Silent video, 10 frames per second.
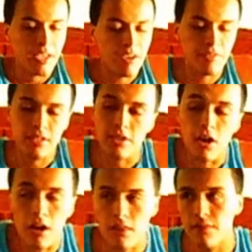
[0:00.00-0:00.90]
I've done
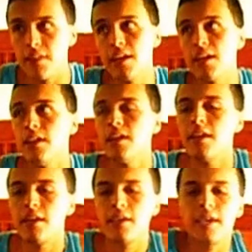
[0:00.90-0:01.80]
all of that,
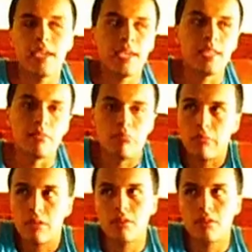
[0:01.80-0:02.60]
and